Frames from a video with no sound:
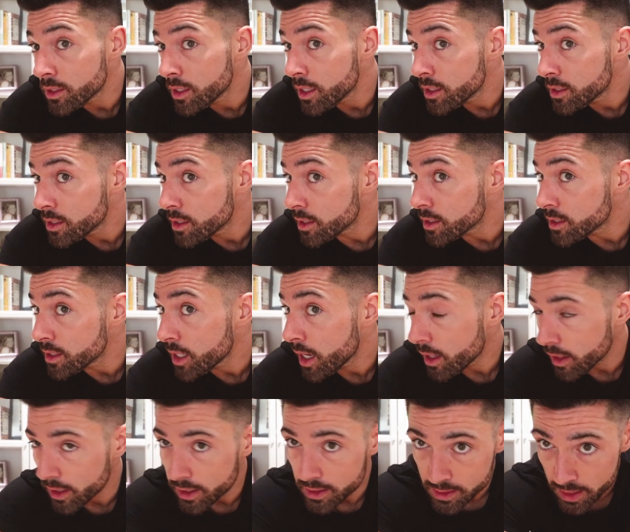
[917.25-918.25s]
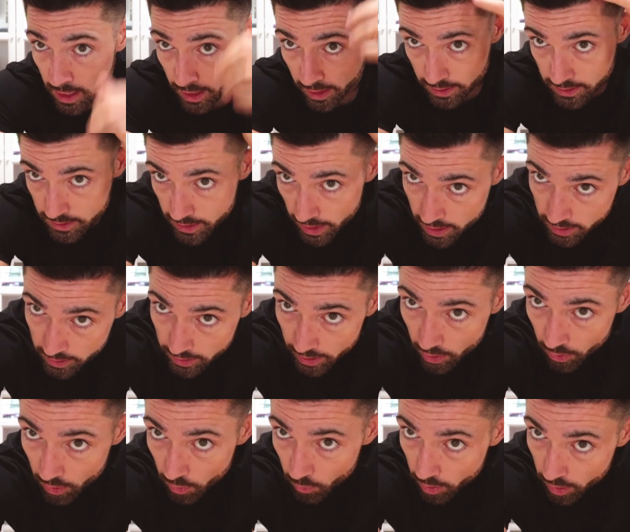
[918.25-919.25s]
stays to the side. Like it's not exactly
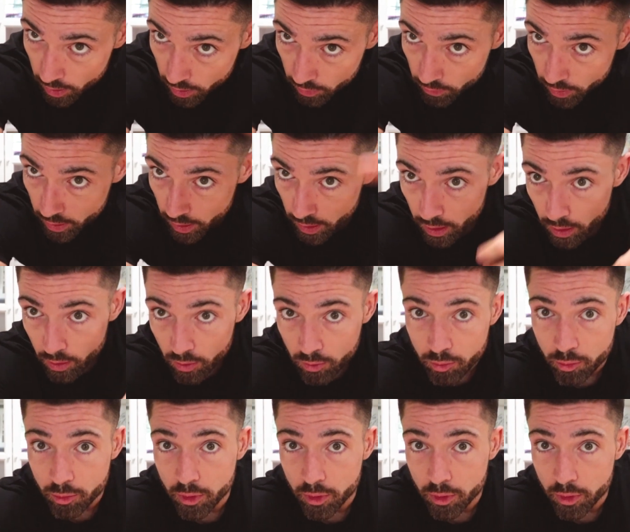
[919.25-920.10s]
how I want it right now,